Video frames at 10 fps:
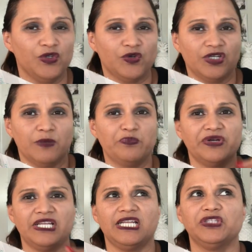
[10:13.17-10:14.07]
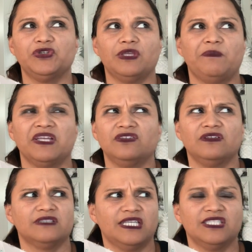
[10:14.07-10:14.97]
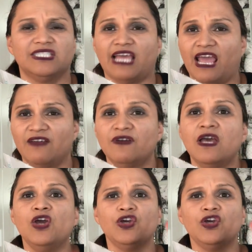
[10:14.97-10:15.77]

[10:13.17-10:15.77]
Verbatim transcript: You couldn't put it into the bundles and save.